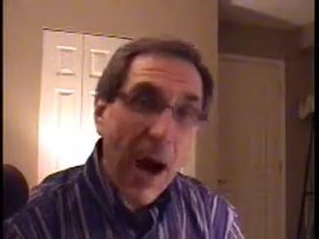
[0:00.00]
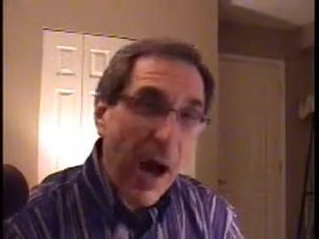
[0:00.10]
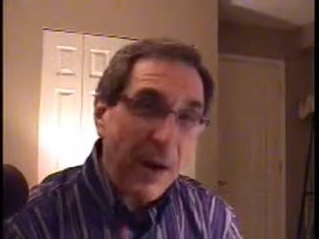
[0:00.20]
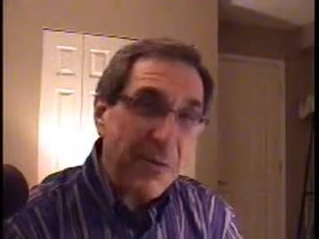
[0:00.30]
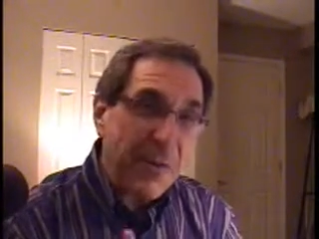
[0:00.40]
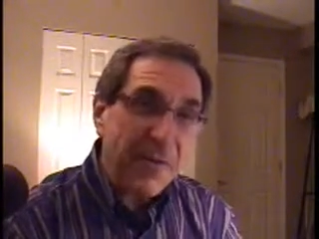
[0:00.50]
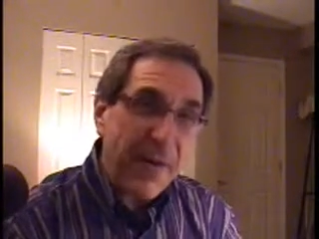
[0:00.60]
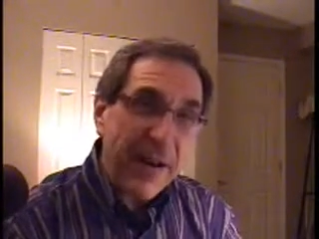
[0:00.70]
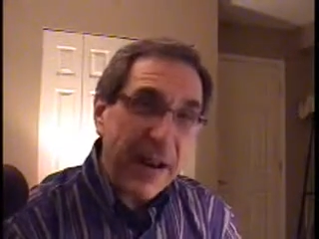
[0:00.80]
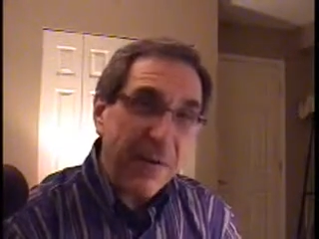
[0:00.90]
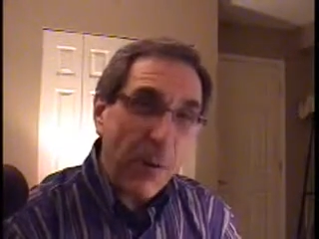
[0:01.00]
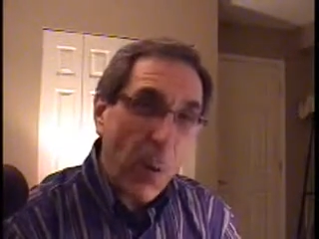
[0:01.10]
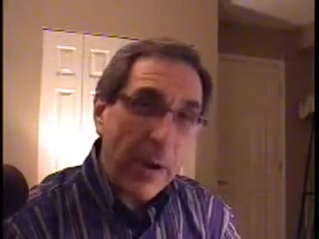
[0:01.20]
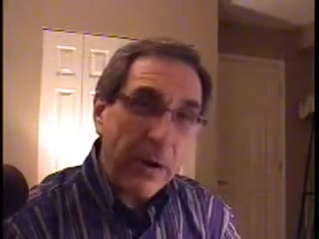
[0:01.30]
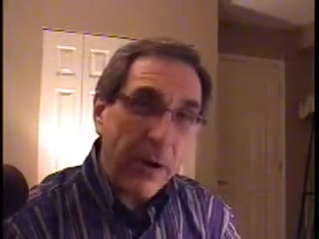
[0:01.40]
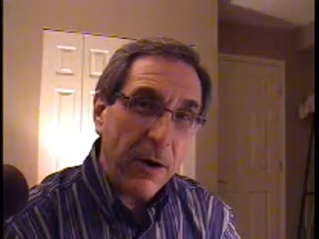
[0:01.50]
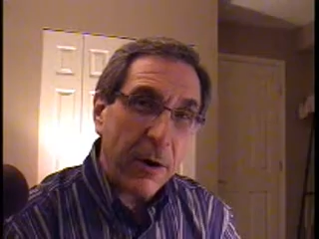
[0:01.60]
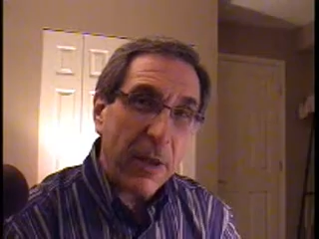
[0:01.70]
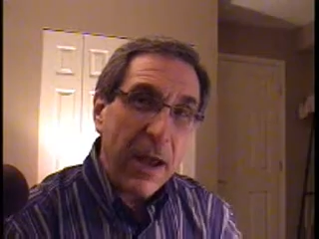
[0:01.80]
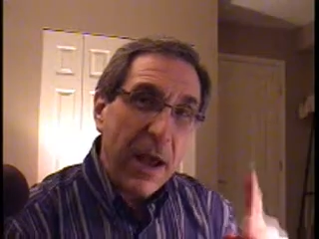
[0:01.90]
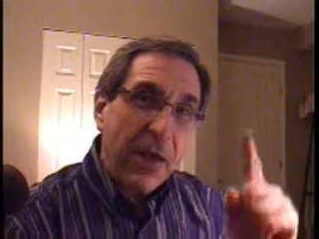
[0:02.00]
100 fighting for one kernel.